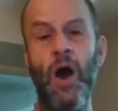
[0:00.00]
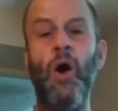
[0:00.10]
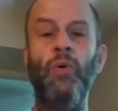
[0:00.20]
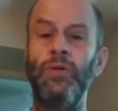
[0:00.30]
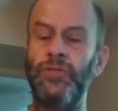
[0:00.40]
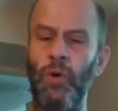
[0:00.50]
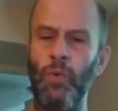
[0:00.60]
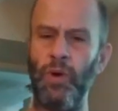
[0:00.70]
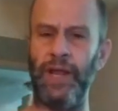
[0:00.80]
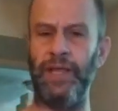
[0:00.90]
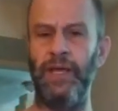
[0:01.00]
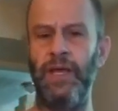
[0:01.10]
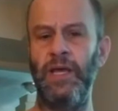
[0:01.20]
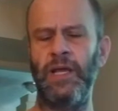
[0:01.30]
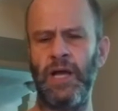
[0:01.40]
Oh, well, don't worry.
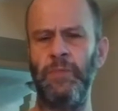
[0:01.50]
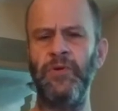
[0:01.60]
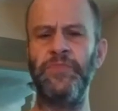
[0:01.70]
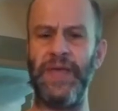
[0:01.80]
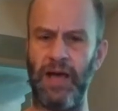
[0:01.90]
Come with me.